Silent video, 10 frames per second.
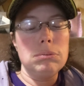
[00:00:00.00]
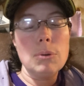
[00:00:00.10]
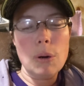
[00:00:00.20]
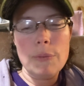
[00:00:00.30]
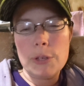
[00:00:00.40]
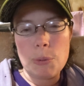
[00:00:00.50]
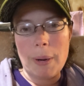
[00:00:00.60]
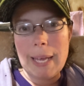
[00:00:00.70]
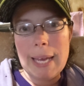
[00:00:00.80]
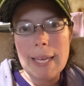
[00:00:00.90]
we're over
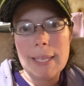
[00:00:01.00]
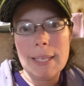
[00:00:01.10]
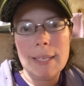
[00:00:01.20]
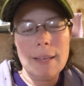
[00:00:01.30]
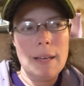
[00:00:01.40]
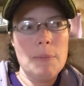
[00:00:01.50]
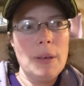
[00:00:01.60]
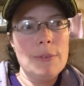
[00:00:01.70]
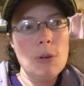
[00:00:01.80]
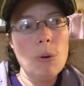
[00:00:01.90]
20.
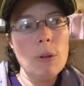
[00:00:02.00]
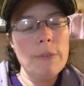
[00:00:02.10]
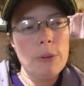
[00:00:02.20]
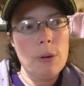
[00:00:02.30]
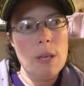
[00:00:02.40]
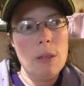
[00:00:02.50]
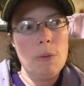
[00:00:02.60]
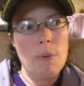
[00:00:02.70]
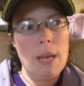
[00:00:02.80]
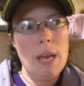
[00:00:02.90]
We have a total of
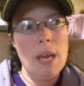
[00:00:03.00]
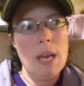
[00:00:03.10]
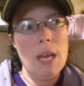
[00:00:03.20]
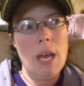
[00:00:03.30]
33,